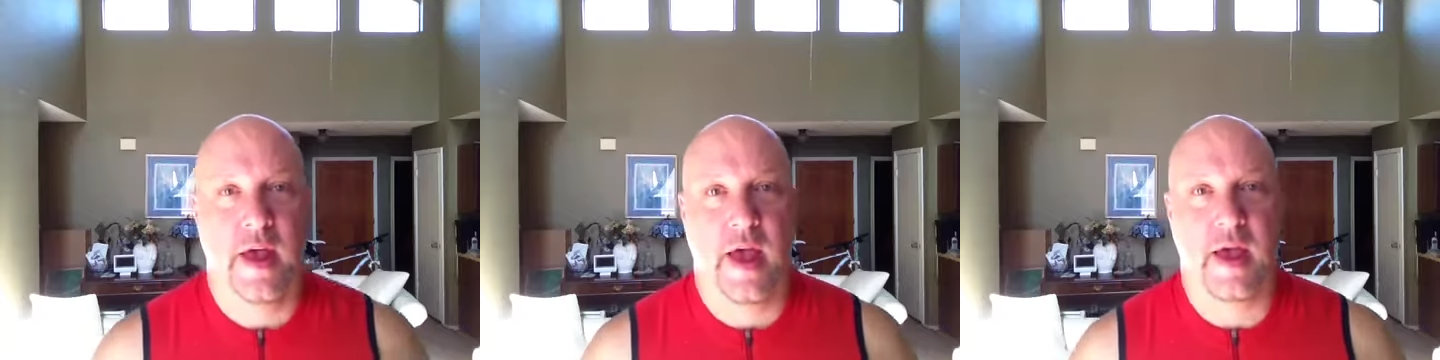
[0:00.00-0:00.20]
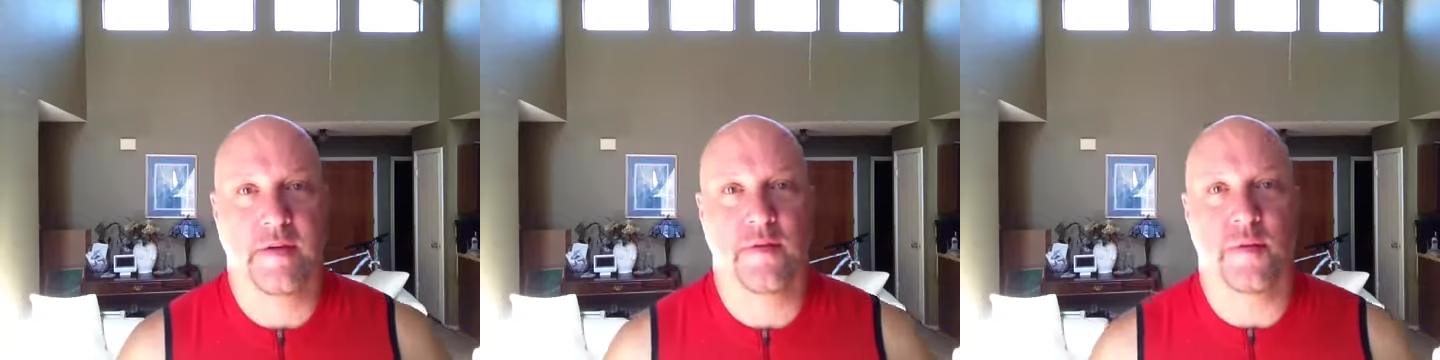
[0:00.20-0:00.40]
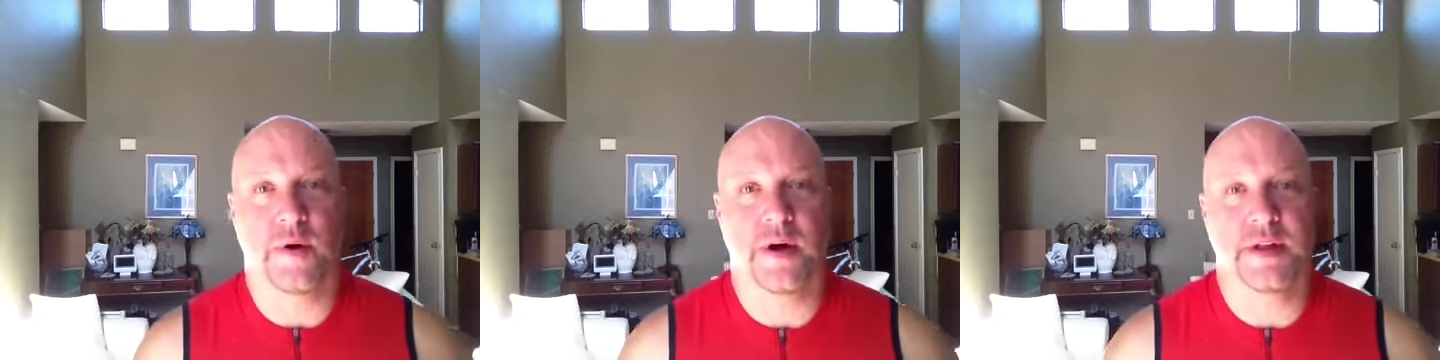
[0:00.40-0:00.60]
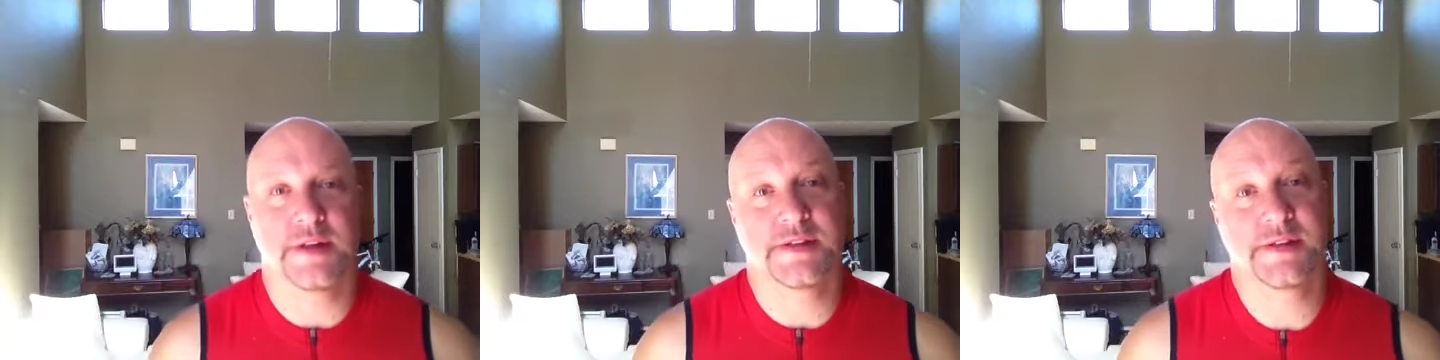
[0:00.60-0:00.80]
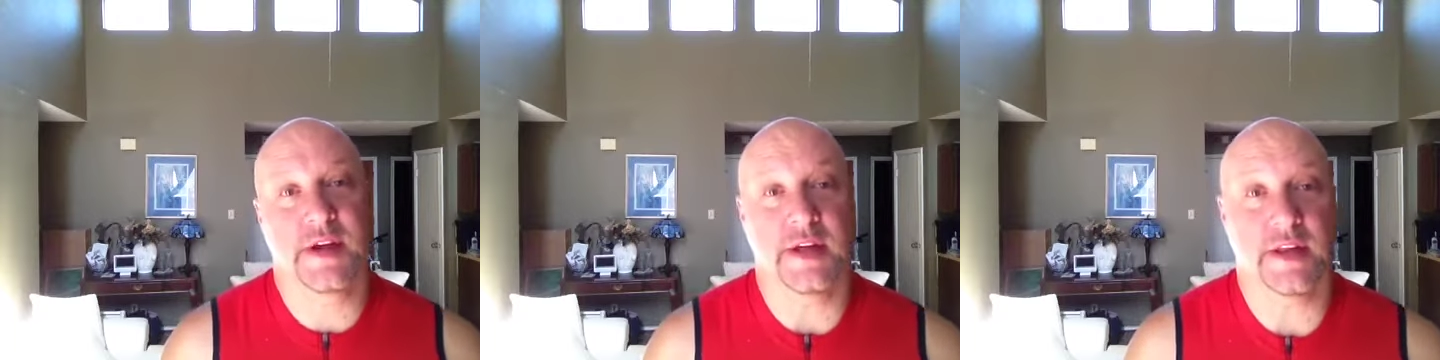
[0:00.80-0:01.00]
Hey everyone,
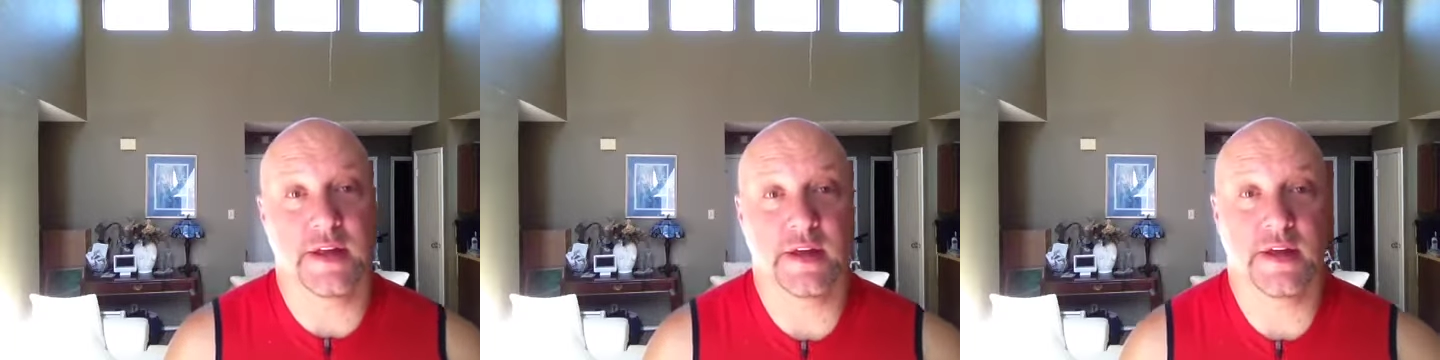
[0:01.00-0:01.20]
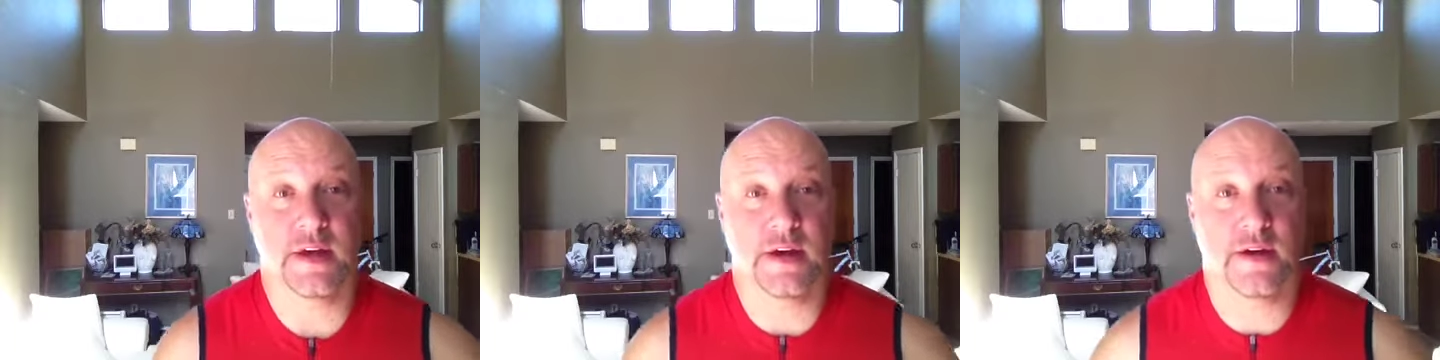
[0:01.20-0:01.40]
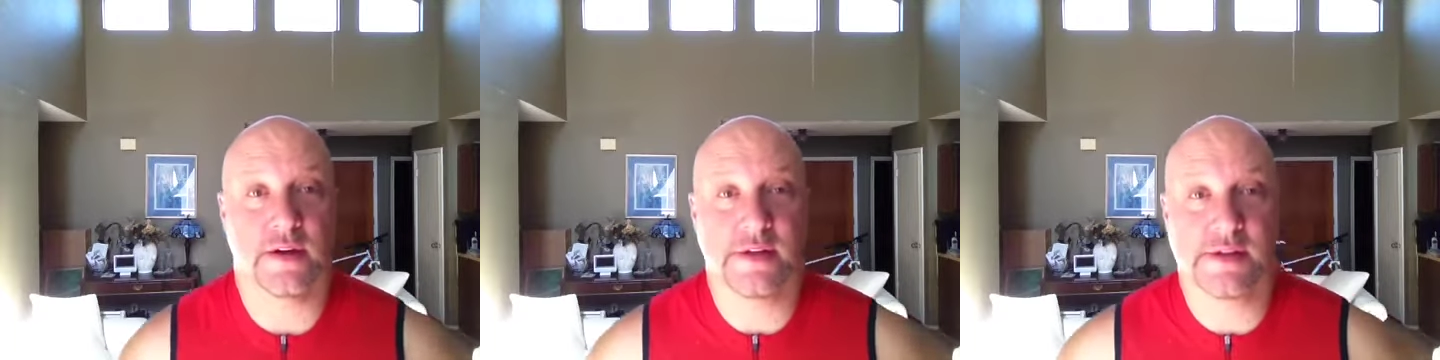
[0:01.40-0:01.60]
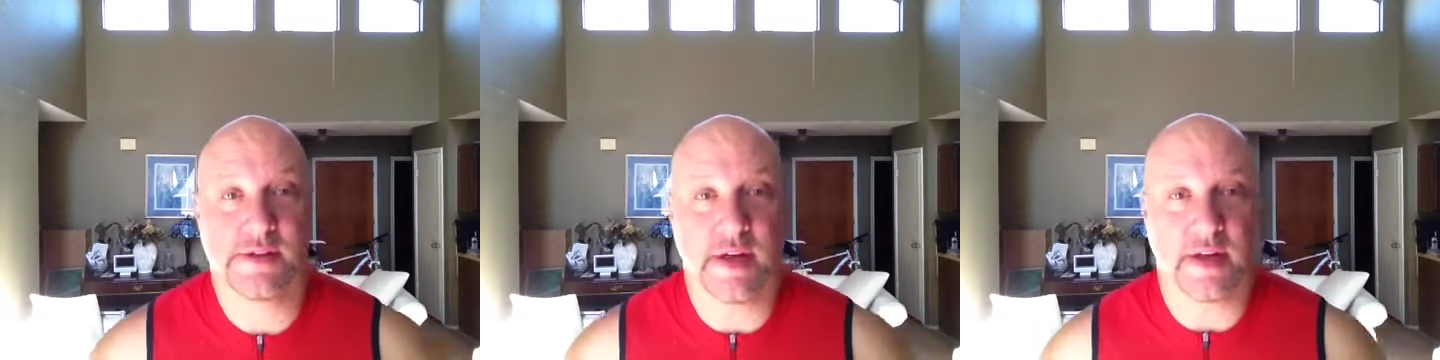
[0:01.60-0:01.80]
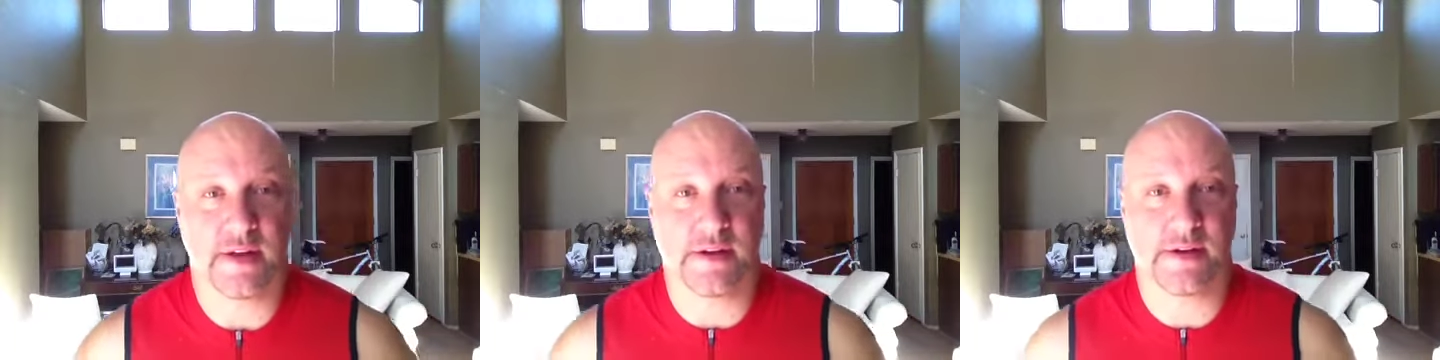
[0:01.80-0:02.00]
it's Kenny here in
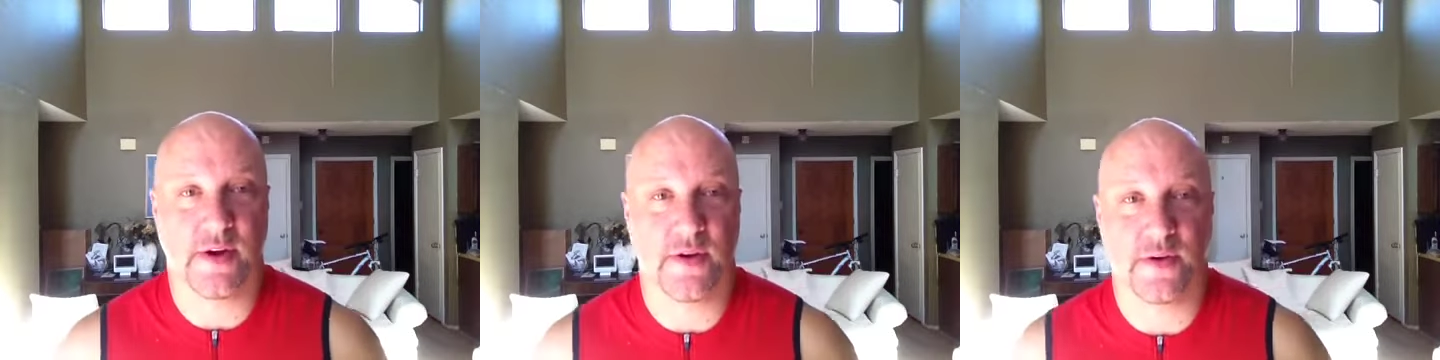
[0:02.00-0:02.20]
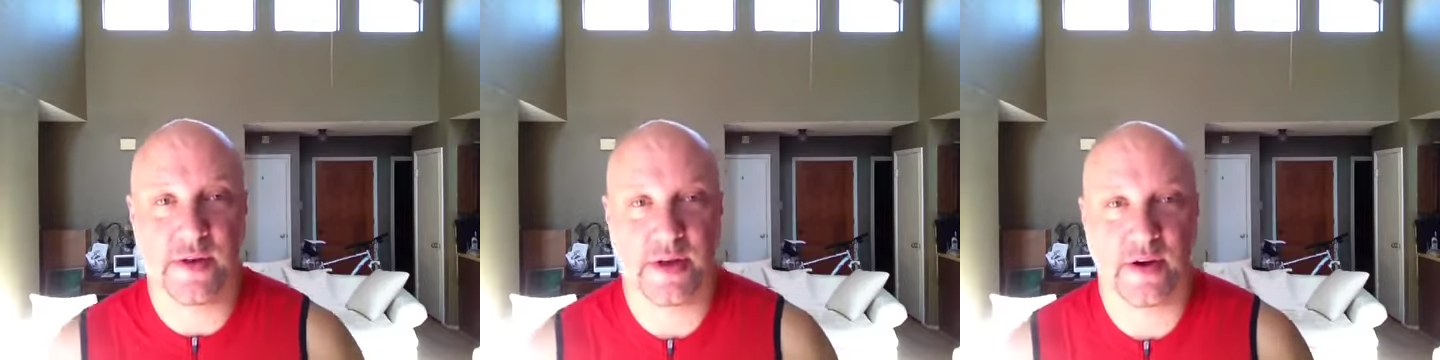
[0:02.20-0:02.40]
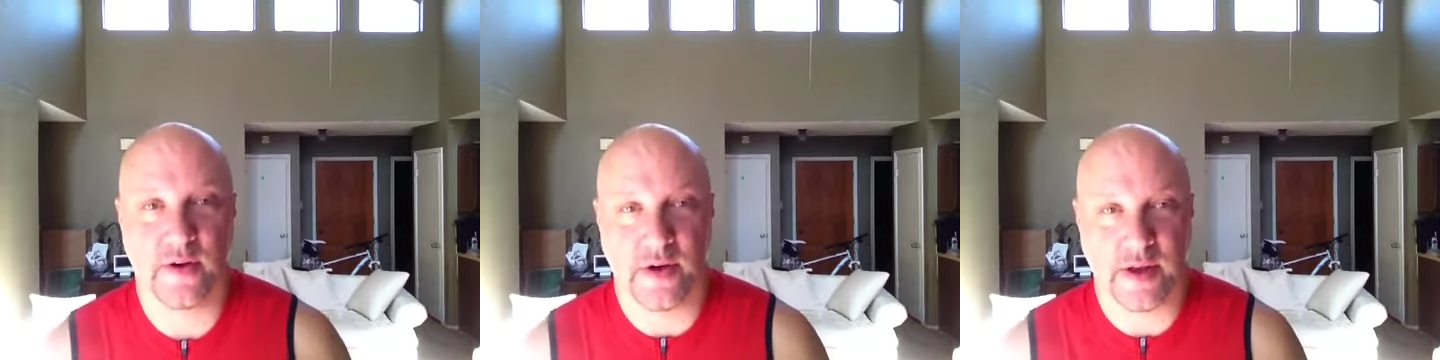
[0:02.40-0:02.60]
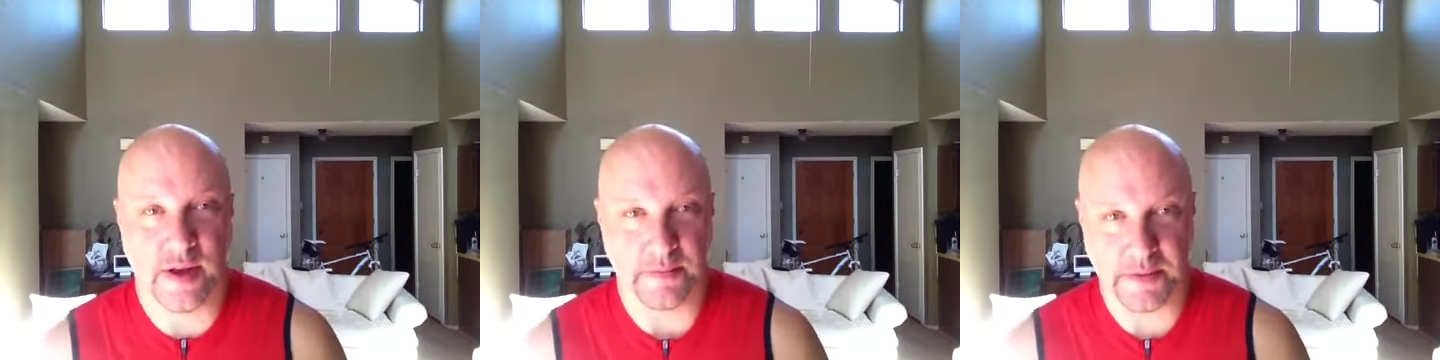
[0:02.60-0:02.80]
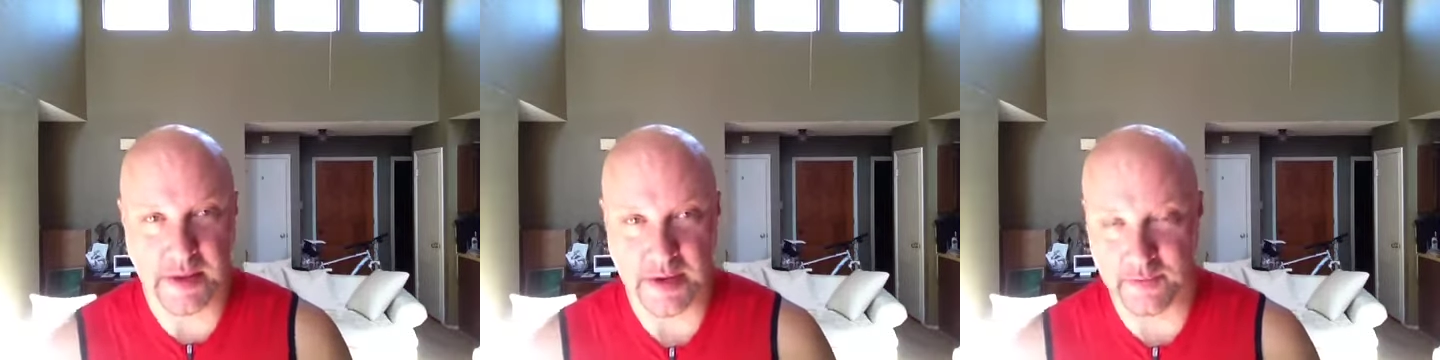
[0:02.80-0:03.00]
San Antonio, and
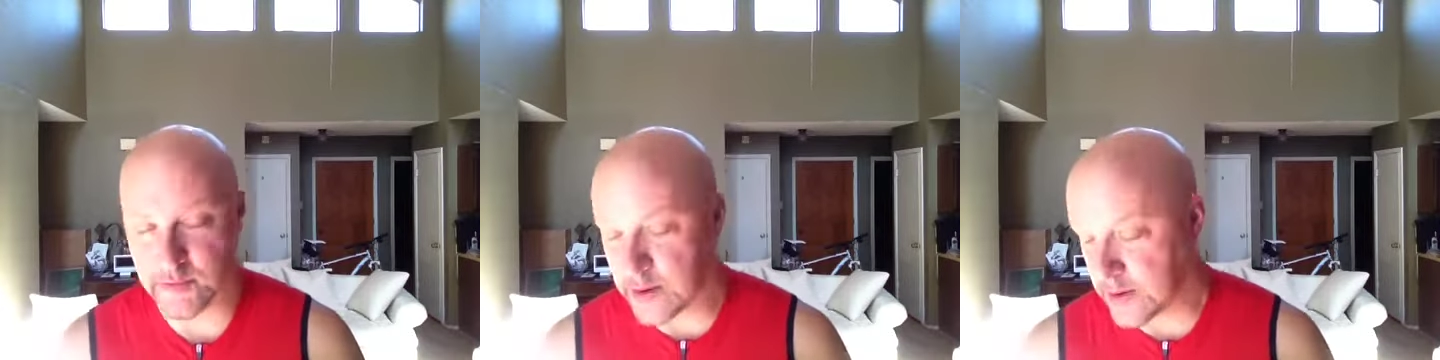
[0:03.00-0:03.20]
I'm getting